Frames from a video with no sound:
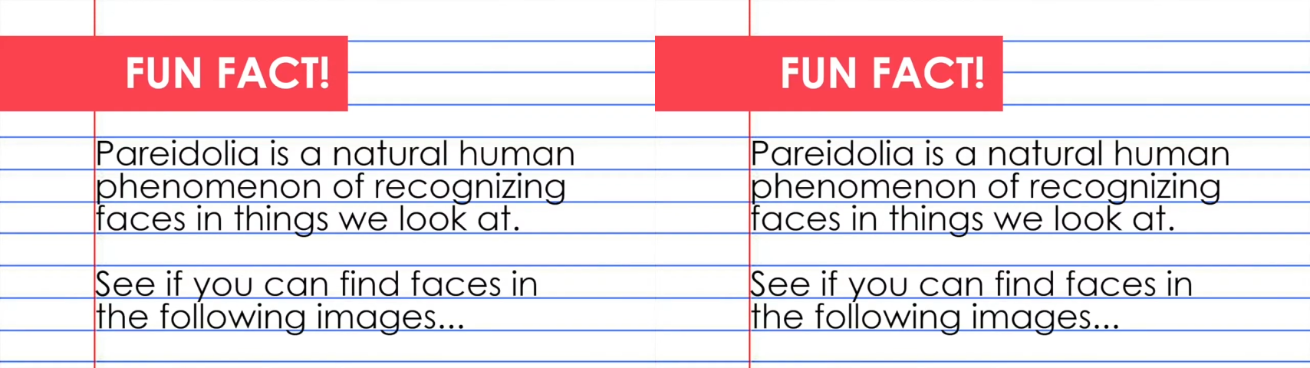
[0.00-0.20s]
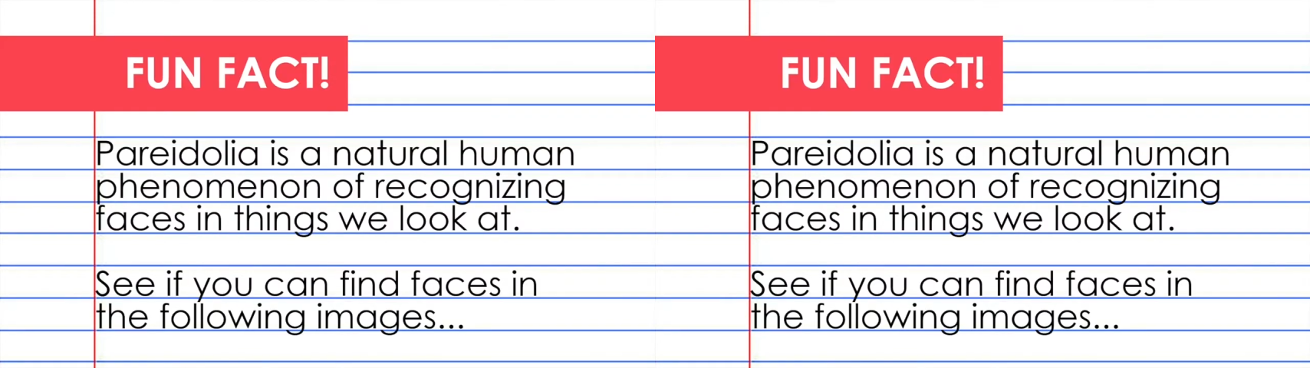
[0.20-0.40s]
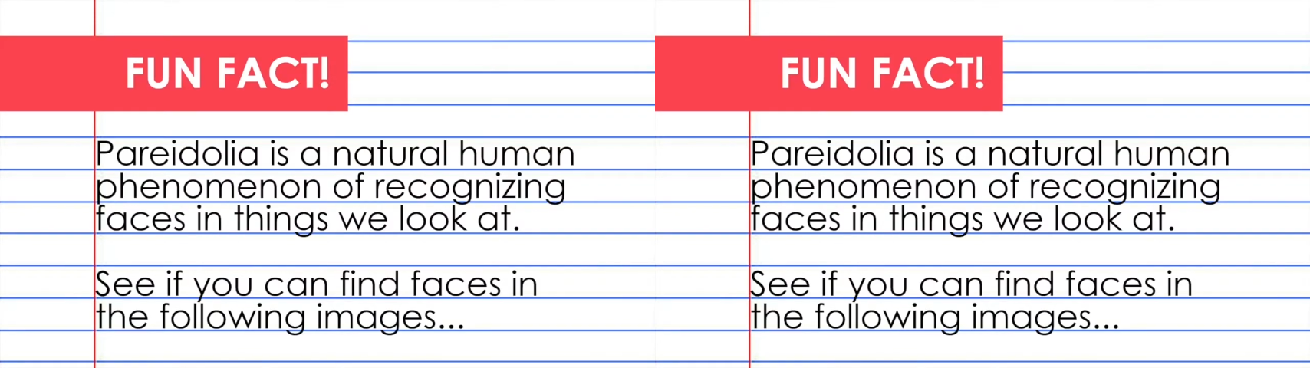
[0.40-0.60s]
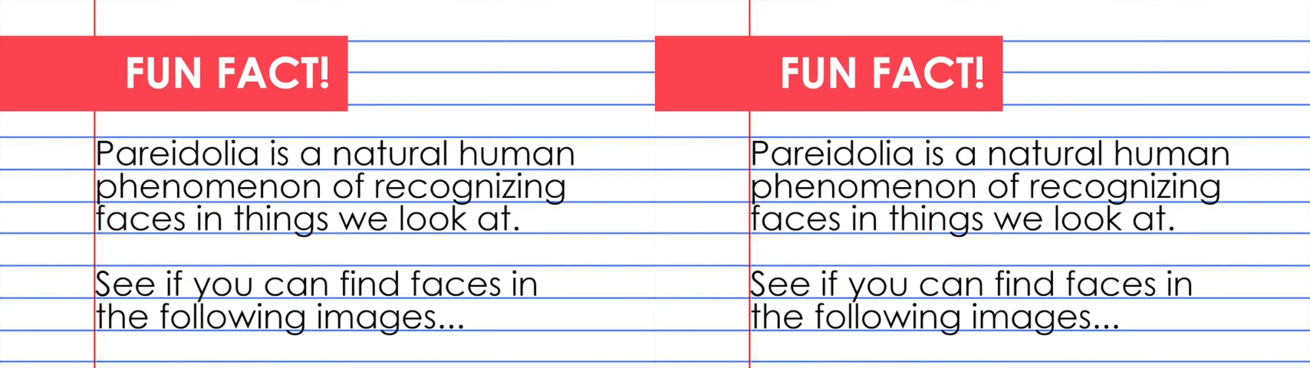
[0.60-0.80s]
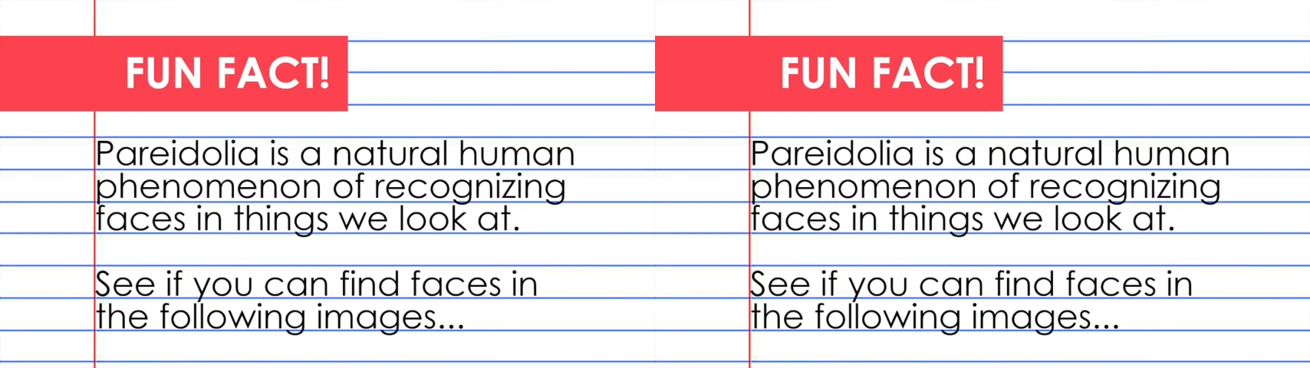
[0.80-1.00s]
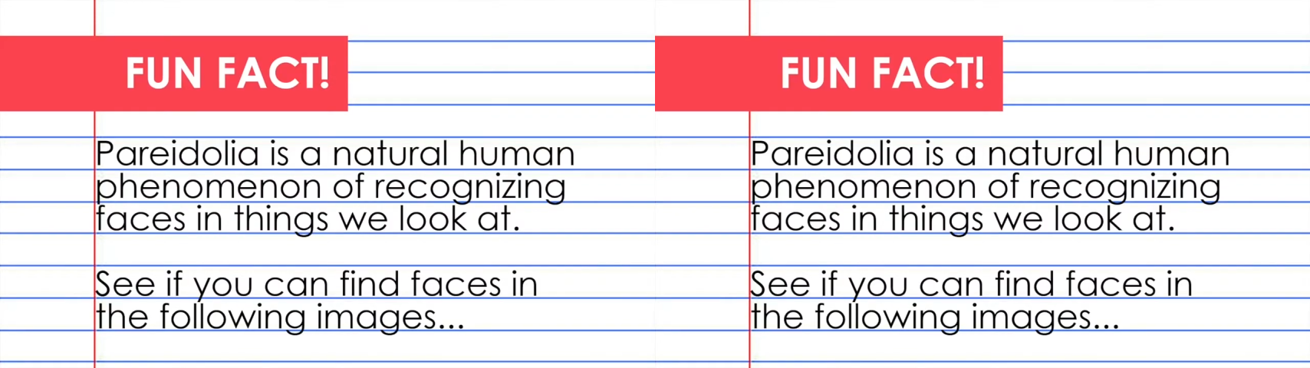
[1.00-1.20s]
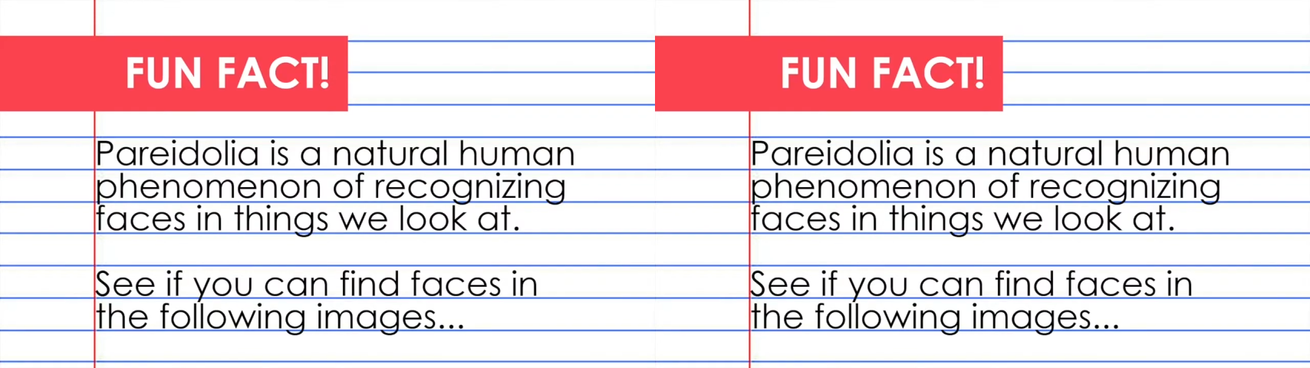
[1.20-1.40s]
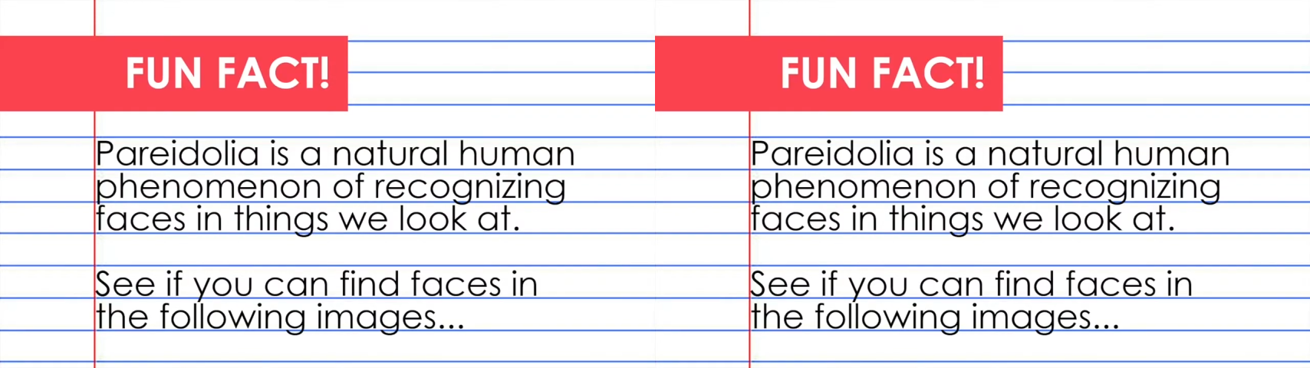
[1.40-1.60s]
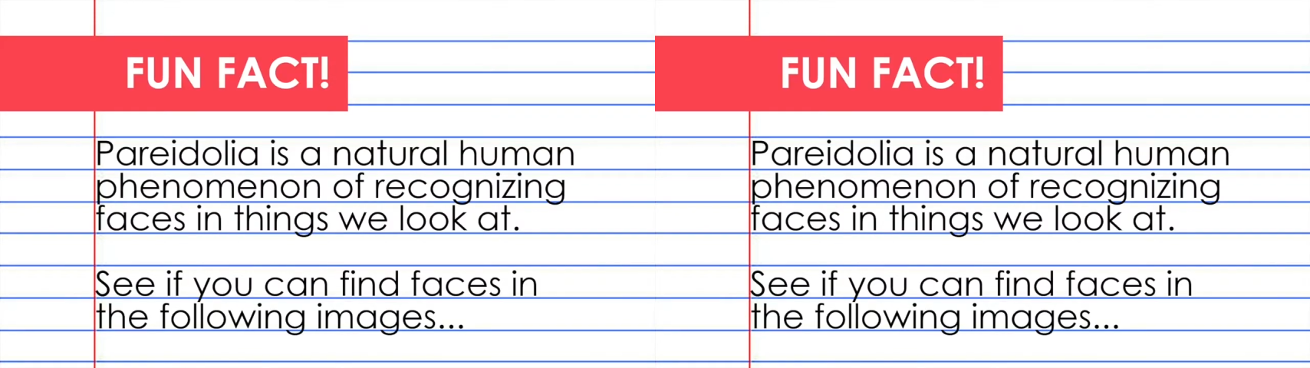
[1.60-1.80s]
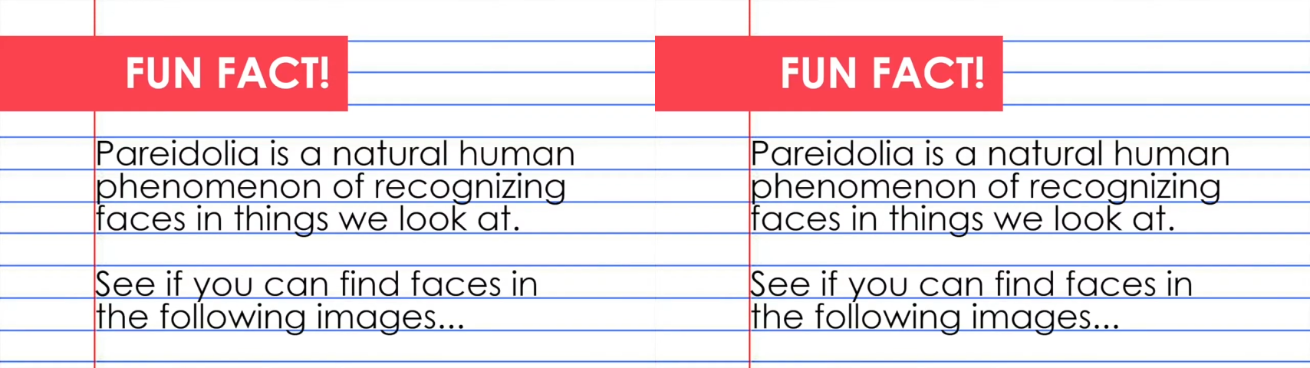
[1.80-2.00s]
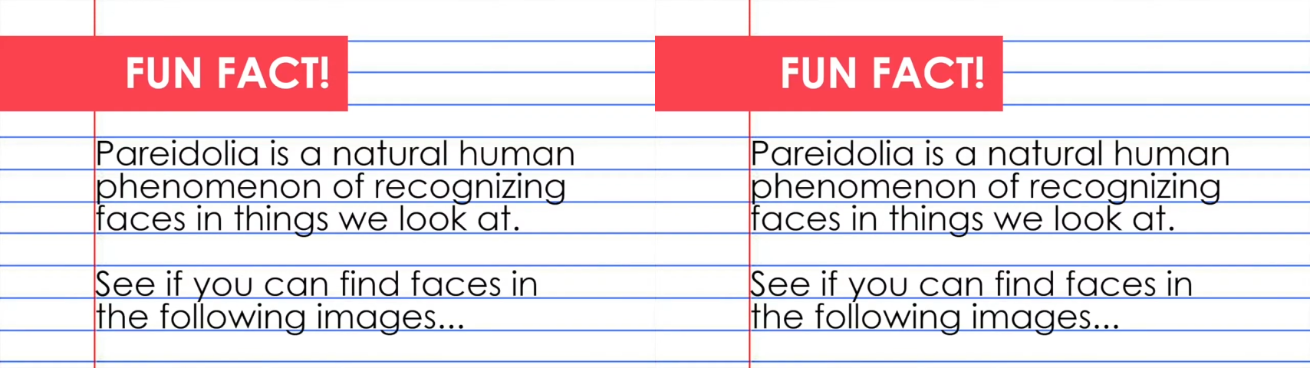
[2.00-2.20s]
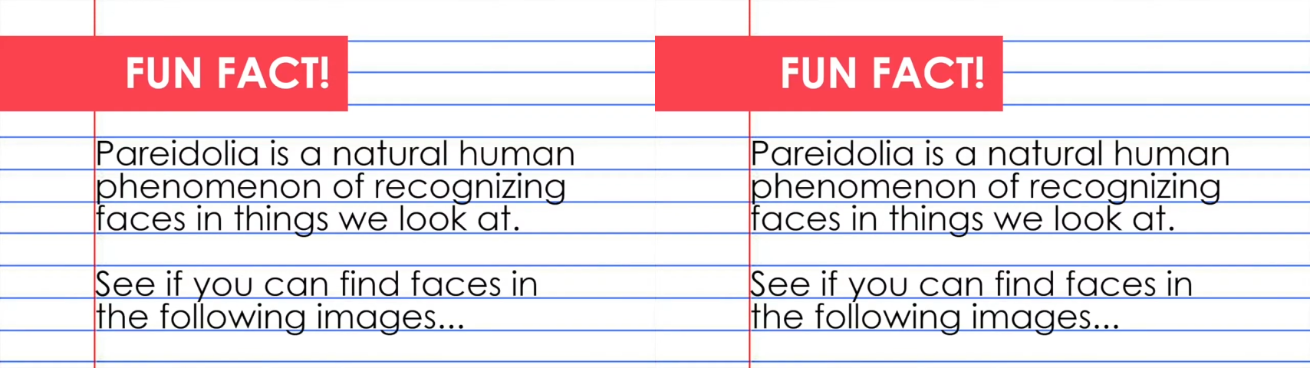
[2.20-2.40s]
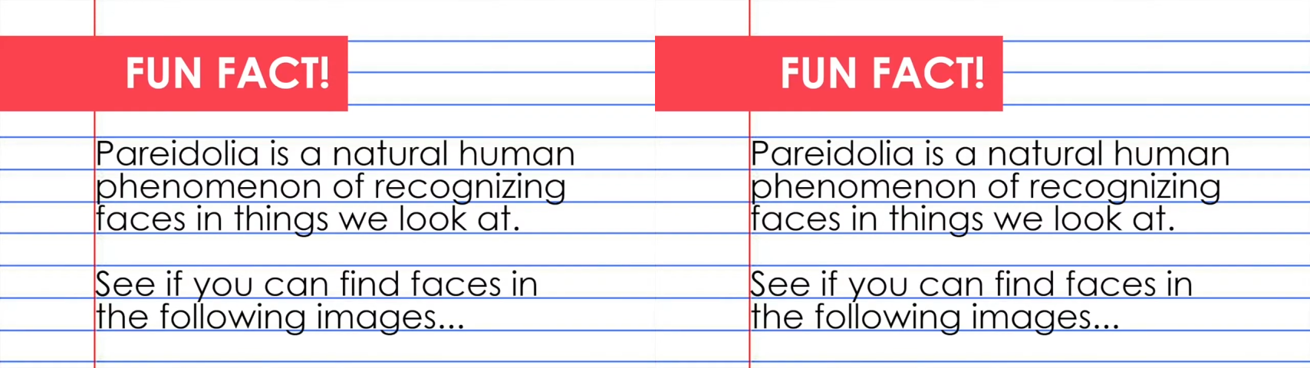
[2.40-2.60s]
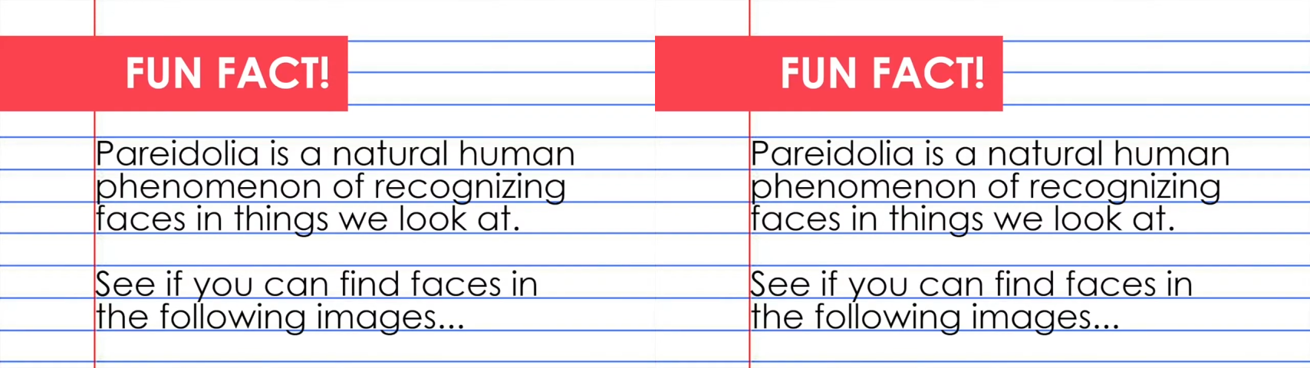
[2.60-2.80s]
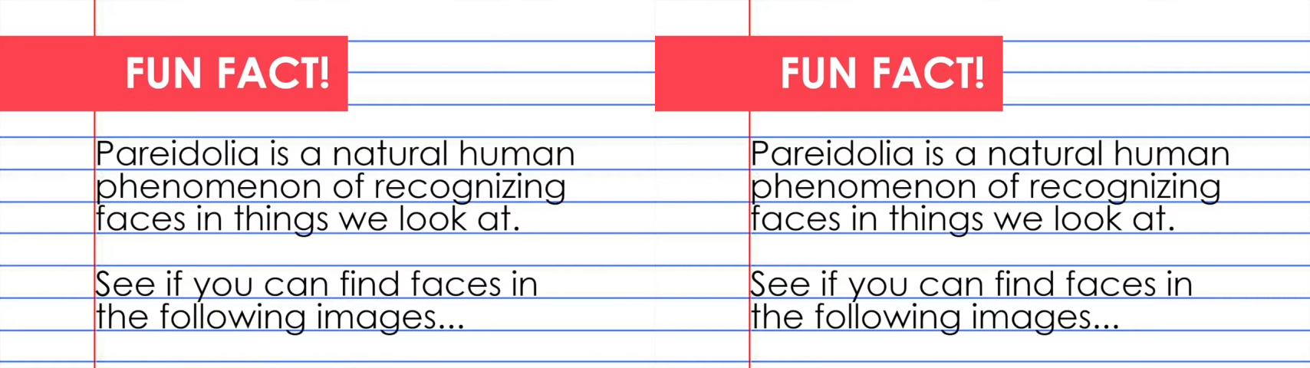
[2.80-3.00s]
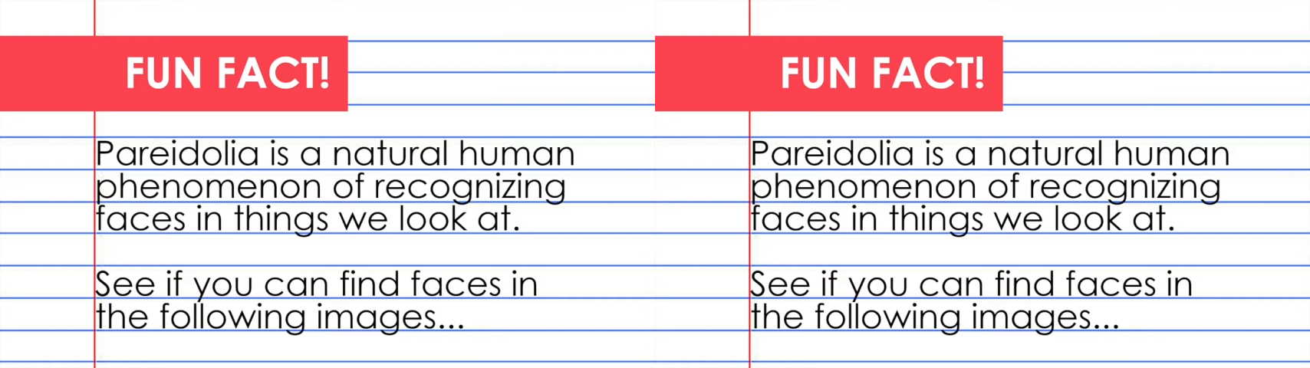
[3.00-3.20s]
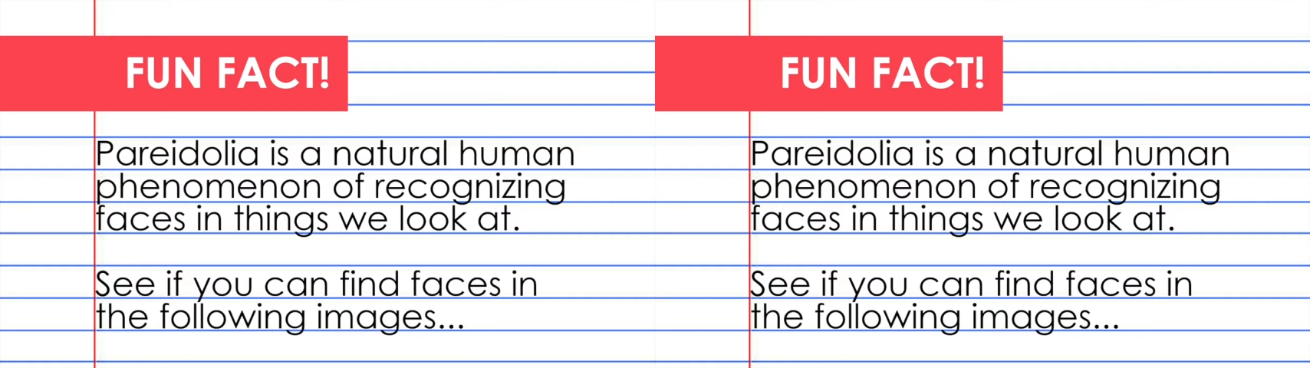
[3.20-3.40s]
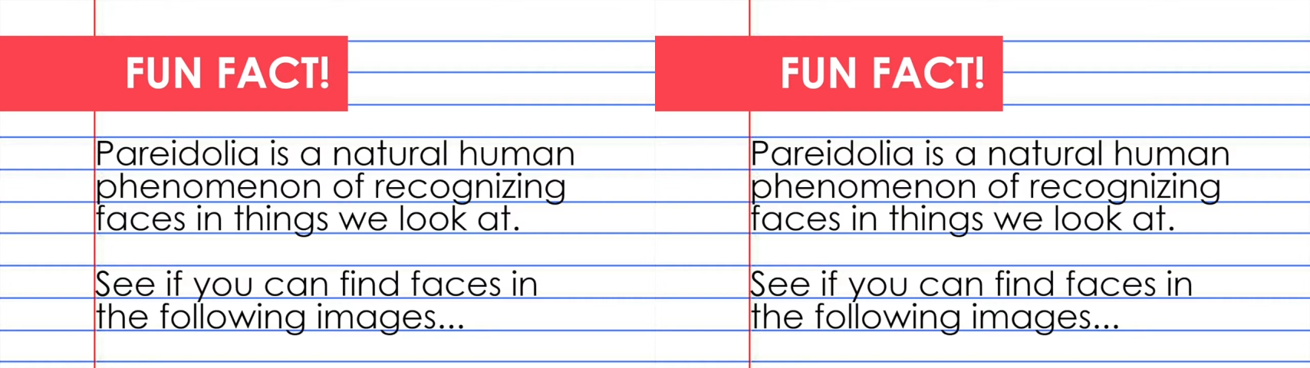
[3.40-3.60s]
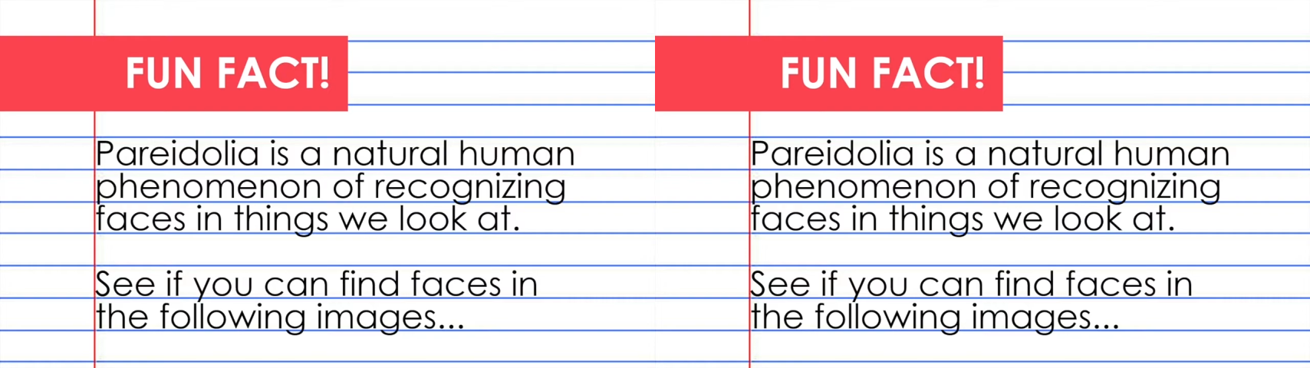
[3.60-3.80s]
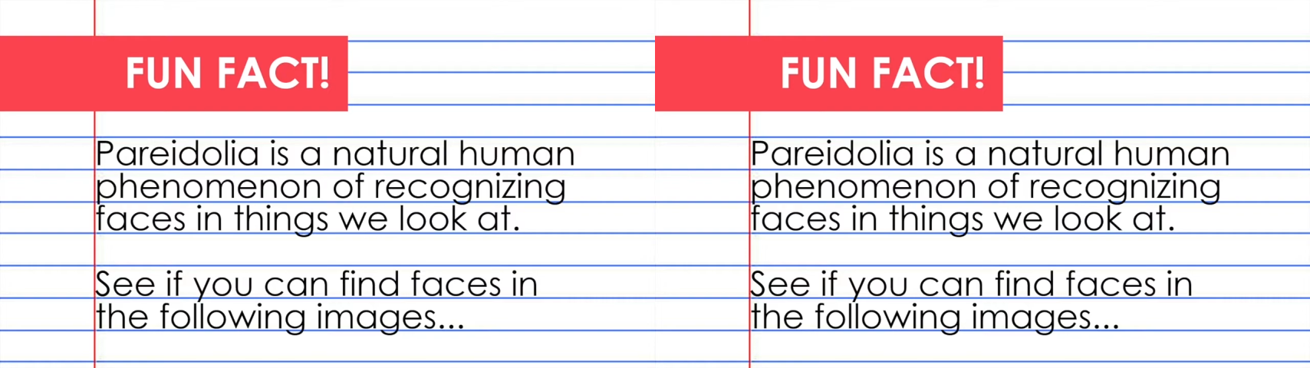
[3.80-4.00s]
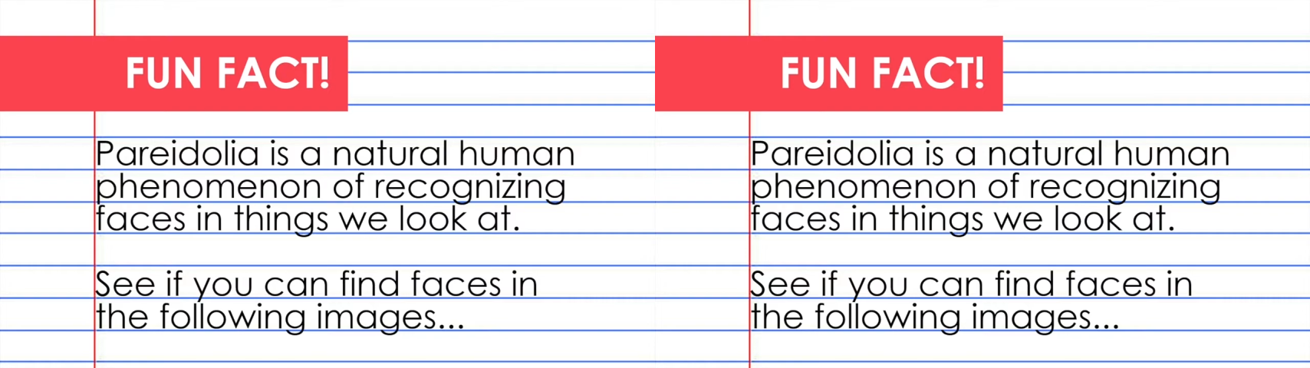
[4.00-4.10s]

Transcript: [unreadable: no face in view]